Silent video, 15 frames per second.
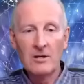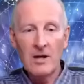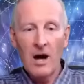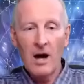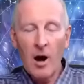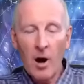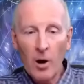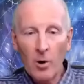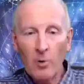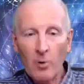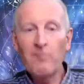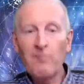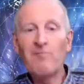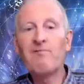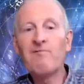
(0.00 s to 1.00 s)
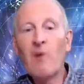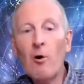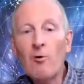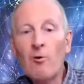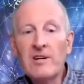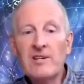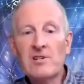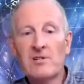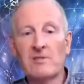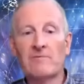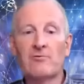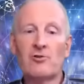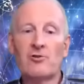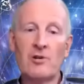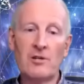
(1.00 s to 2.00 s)
whole forest
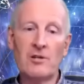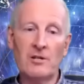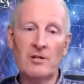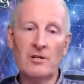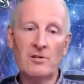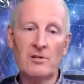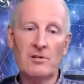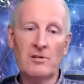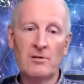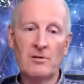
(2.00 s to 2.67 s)
of trees,